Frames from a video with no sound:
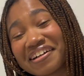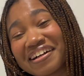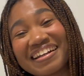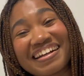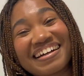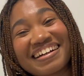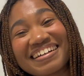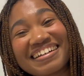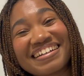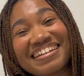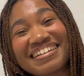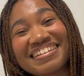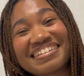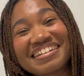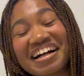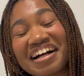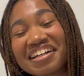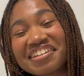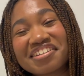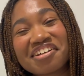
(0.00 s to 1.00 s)
And
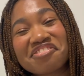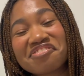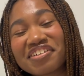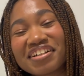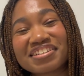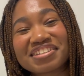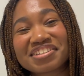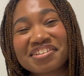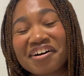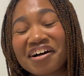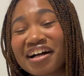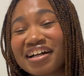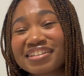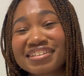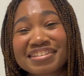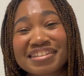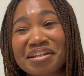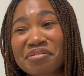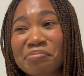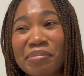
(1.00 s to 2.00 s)
I love that song. I
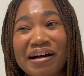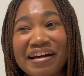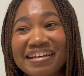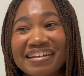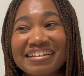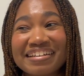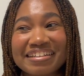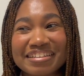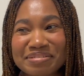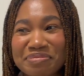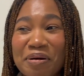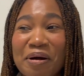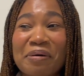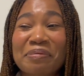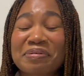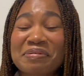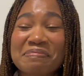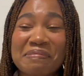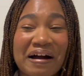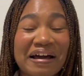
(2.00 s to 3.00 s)
stick by it. It's
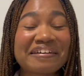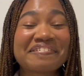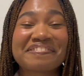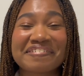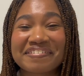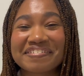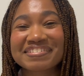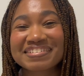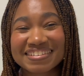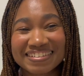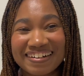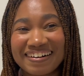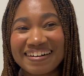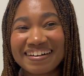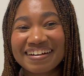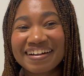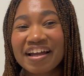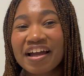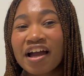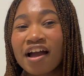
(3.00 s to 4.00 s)
probably my favorite
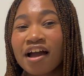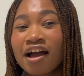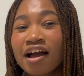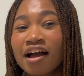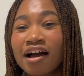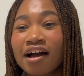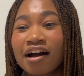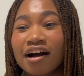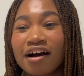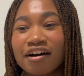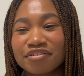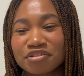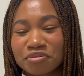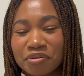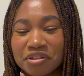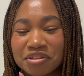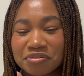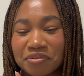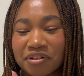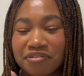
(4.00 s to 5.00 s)
song of
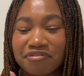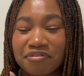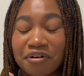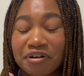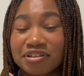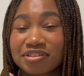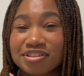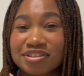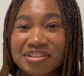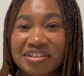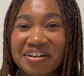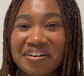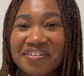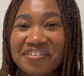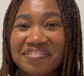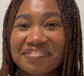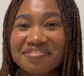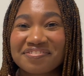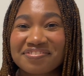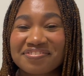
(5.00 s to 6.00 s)
2024.
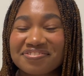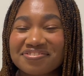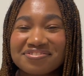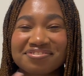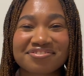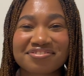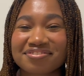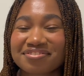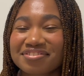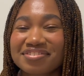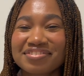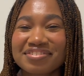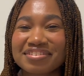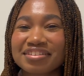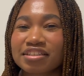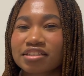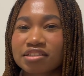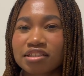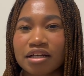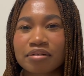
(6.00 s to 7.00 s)
So
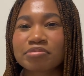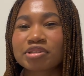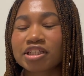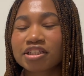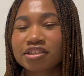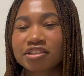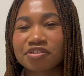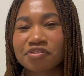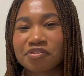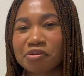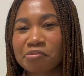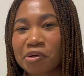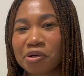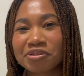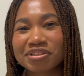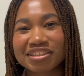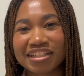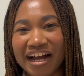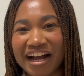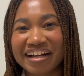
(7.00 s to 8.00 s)
I'm telling you, the
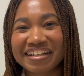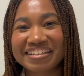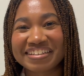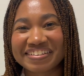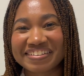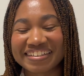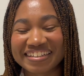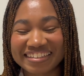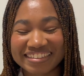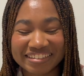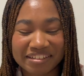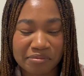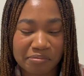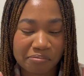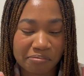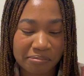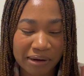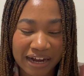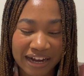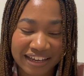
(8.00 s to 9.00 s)
most accurate
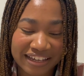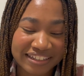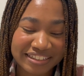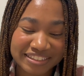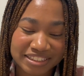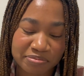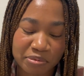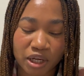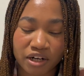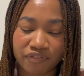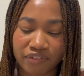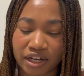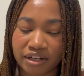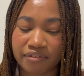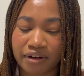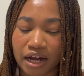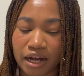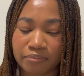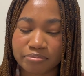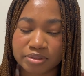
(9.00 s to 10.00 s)
my Spotify
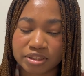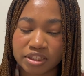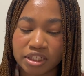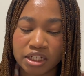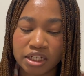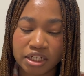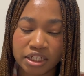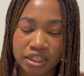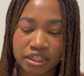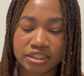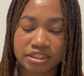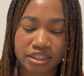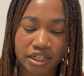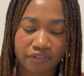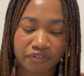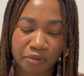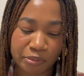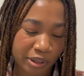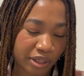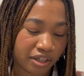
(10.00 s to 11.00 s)
Wrapped has
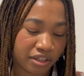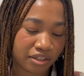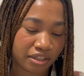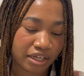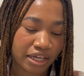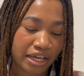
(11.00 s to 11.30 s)
ever been.